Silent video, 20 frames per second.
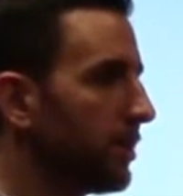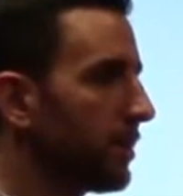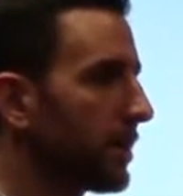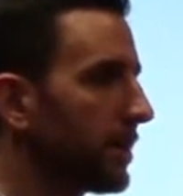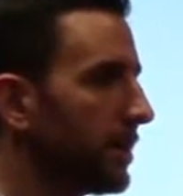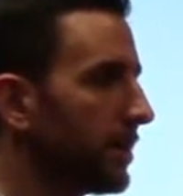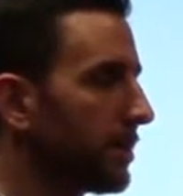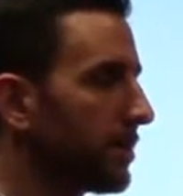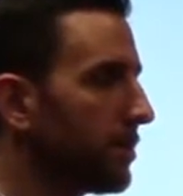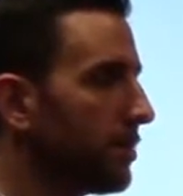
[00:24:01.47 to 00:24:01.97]

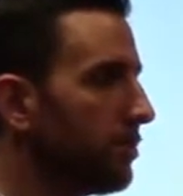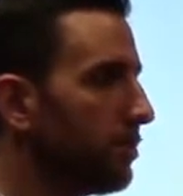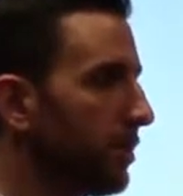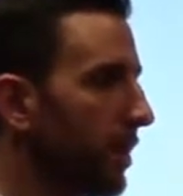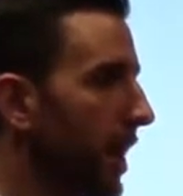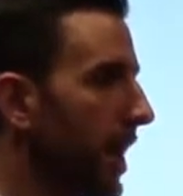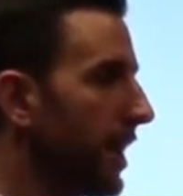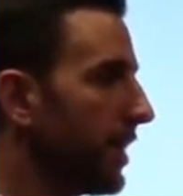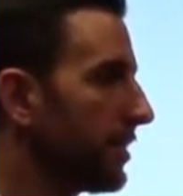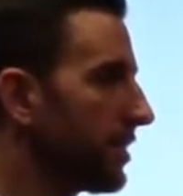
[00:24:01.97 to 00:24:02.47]
looking at two
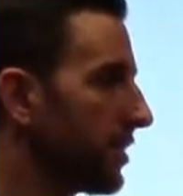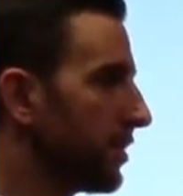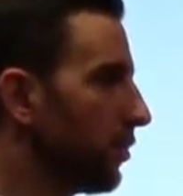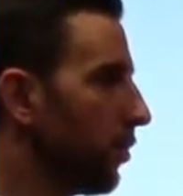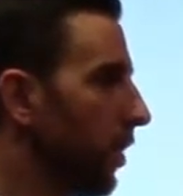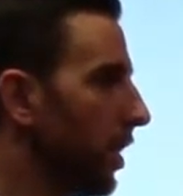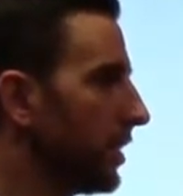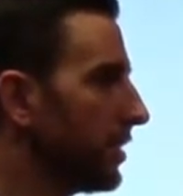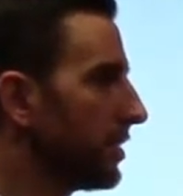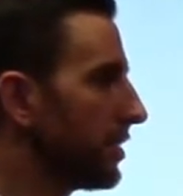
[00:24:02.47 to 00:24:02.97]
plants, and
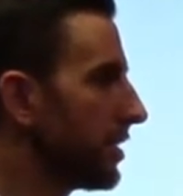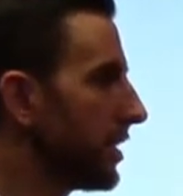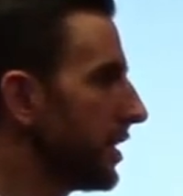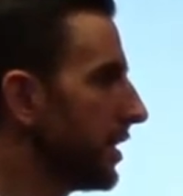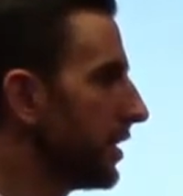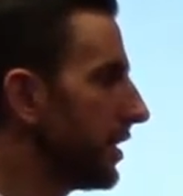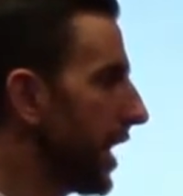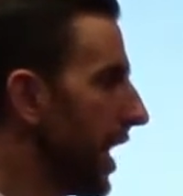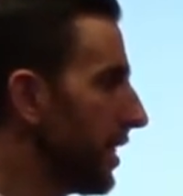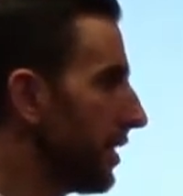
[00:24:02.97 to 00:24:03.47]
one's
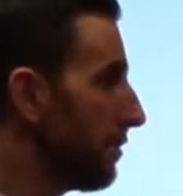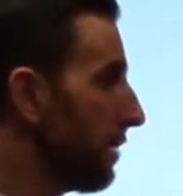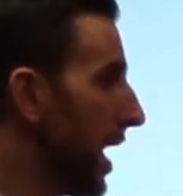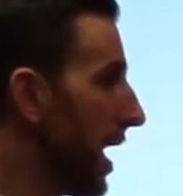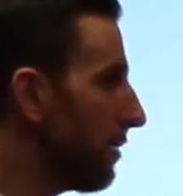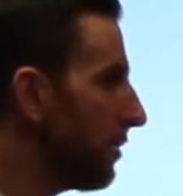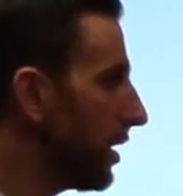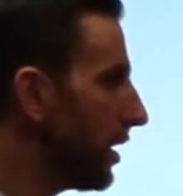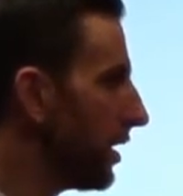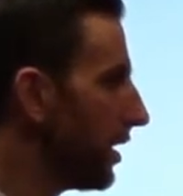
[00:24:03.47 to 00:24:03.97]
in
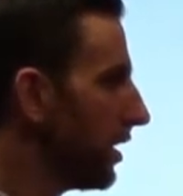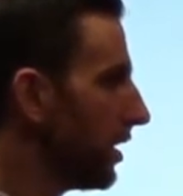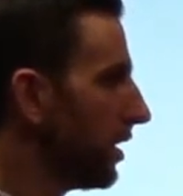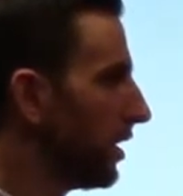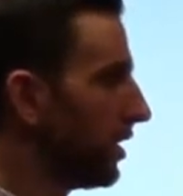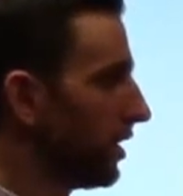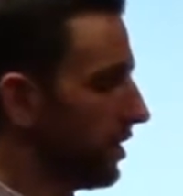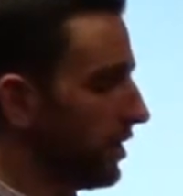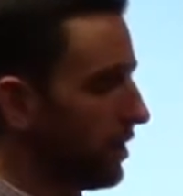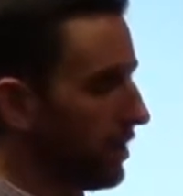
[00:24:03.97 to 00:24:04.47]
Alabama
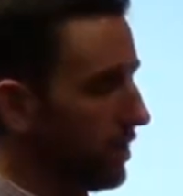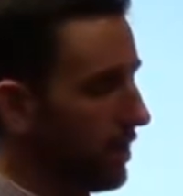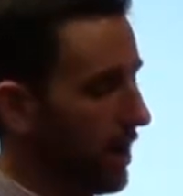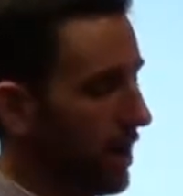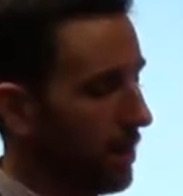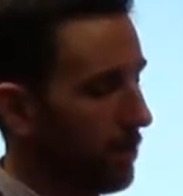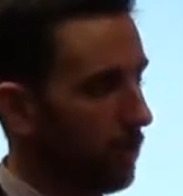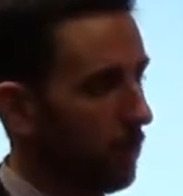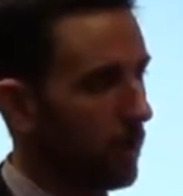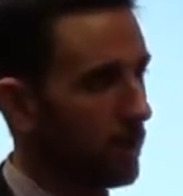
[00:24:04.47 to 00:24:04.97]

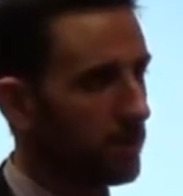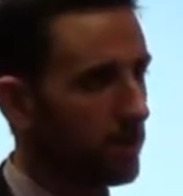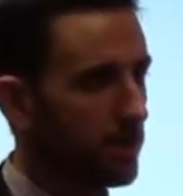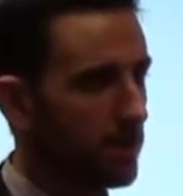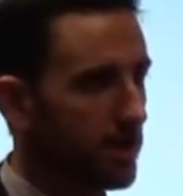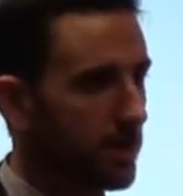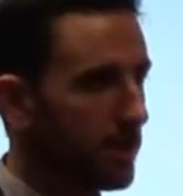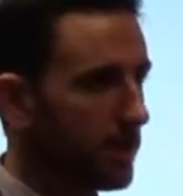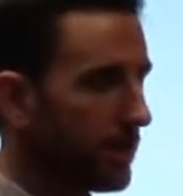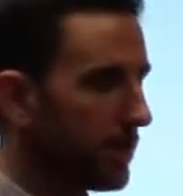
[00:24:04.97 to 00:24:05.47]
and
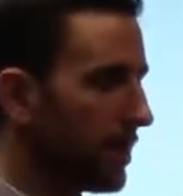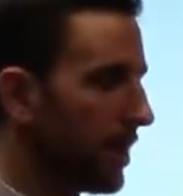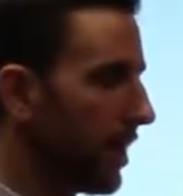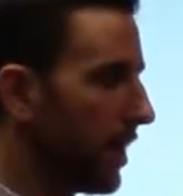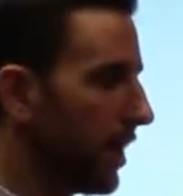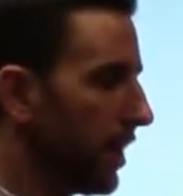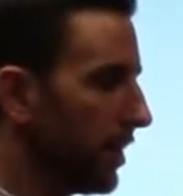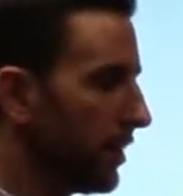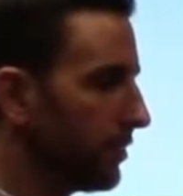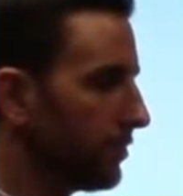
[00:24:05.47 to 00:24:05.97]
one's in
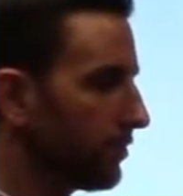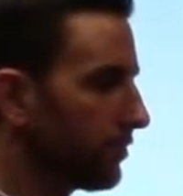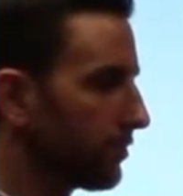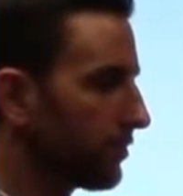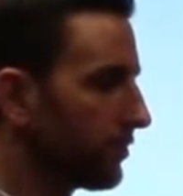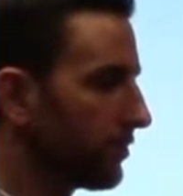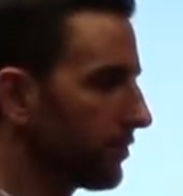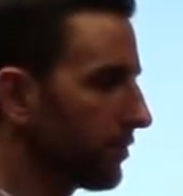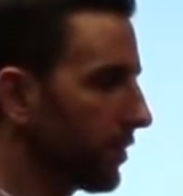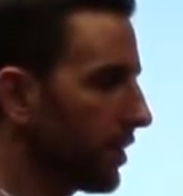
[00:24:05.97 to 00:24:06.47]

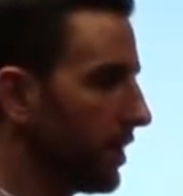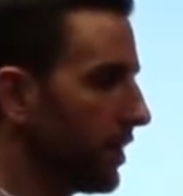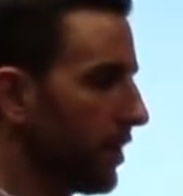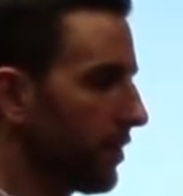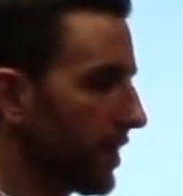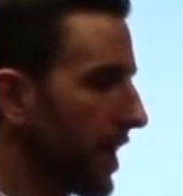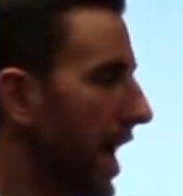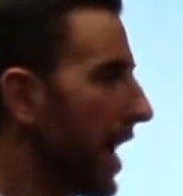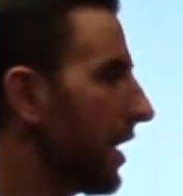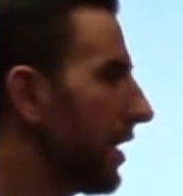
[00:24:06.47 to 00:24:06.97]

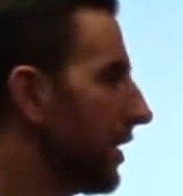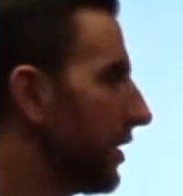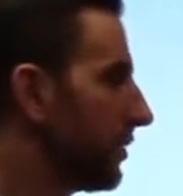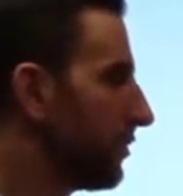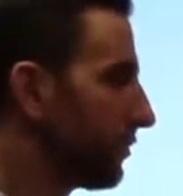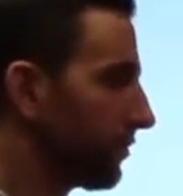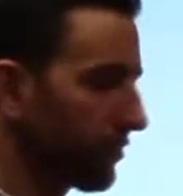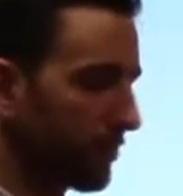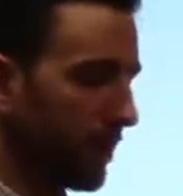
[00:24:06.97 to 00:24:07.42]
Canada.